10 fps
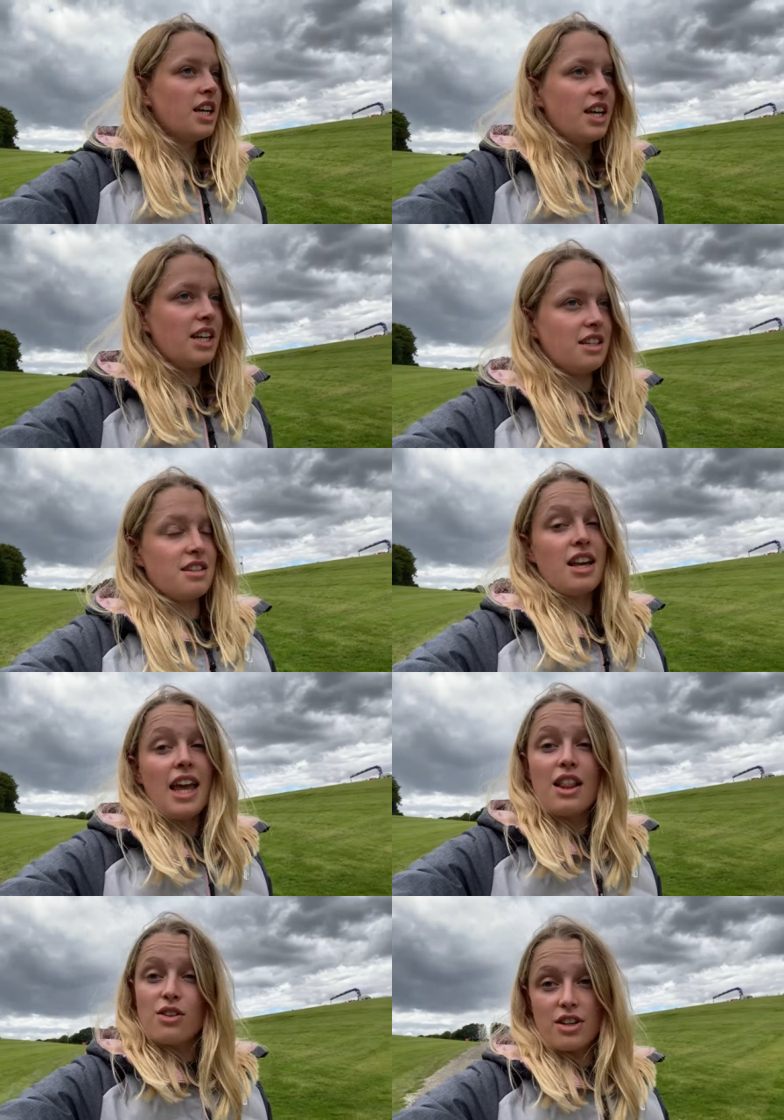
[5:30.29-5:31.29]
it is
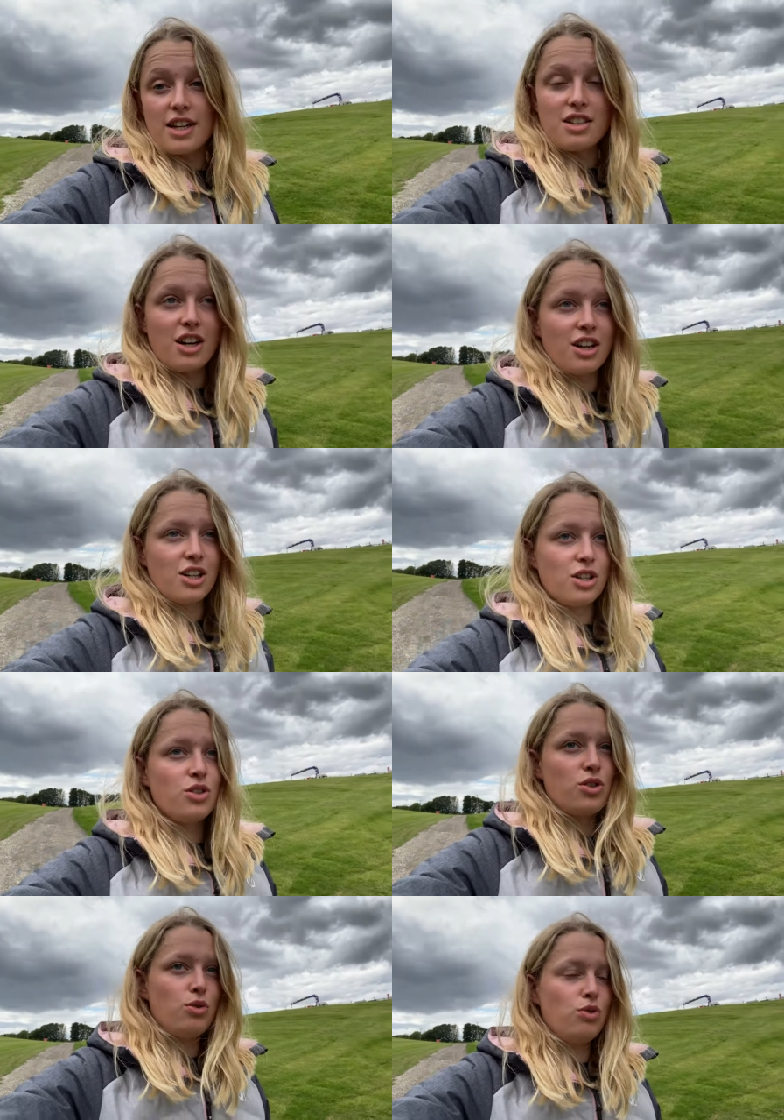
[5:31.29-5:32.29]
a lot nicer
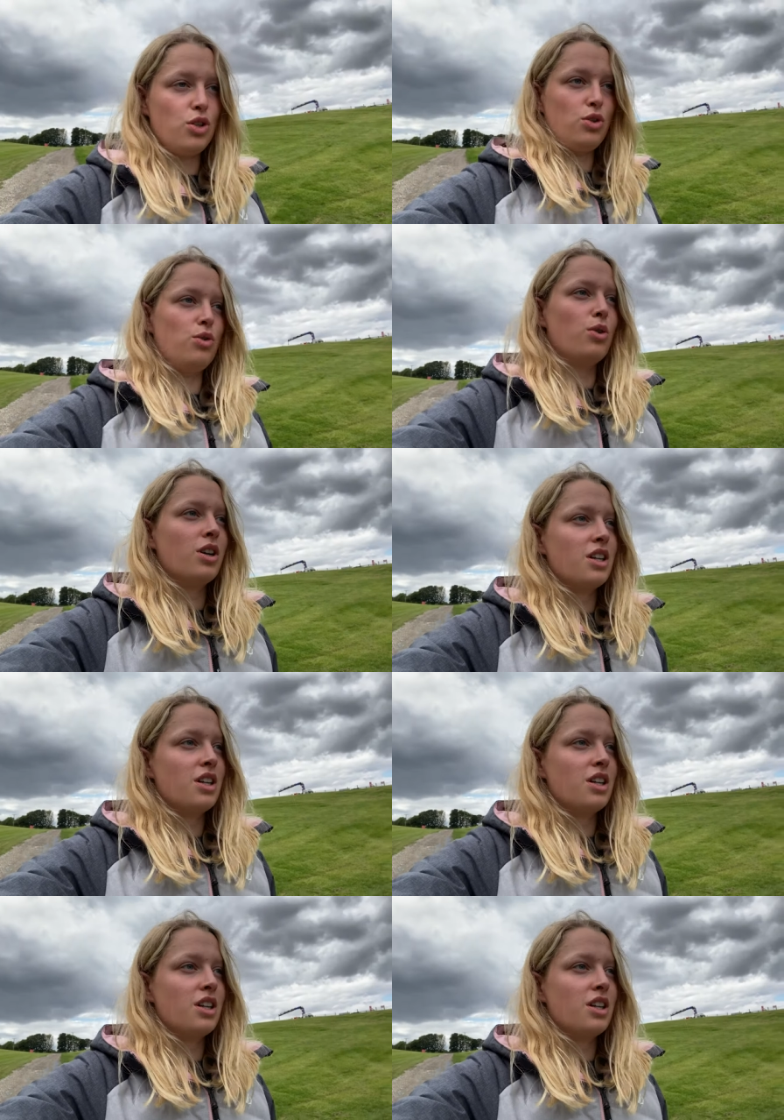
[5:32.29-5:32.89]
to do